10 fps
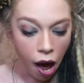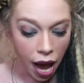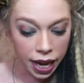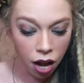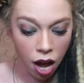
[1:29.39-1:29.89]

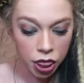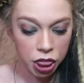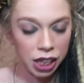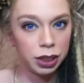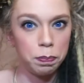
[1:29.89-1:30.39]
I got
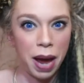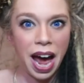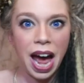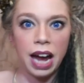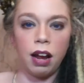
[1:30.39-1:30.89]
this
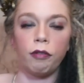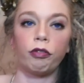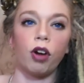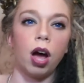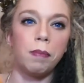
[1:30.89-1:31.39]
bag
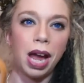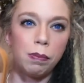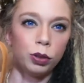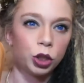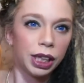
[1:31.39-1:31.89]
from a
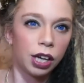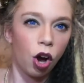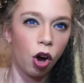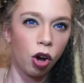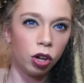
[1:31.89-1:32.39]
boutique
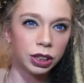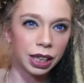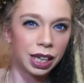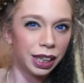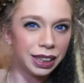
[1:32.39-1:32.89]
called
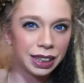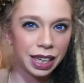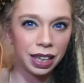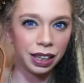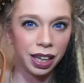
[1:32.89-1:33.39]
Glint
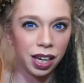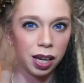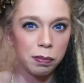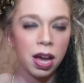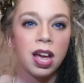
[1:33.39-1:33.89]
and
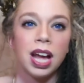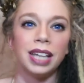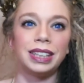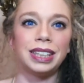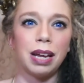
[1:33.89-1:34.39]
Gleam.
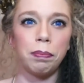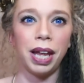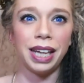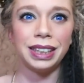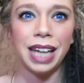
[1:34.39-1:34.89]
It's the same
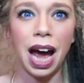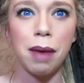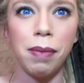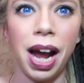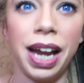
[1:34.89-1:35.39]
place
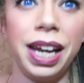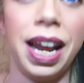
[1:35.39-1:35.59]
that my